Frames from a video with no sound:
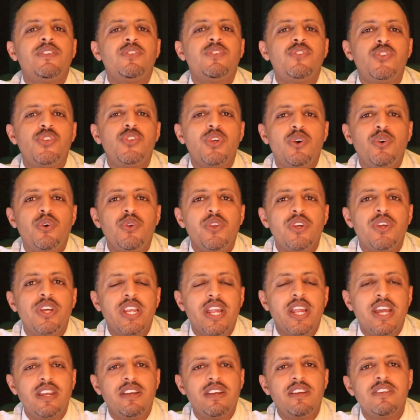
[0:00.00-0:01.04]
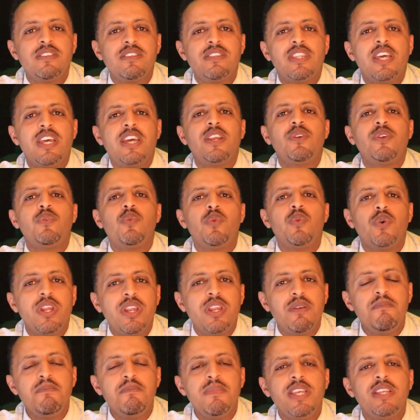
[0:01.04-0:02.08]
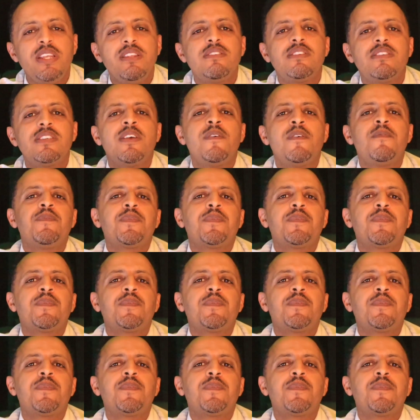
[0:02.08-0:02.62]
so you can understand what it means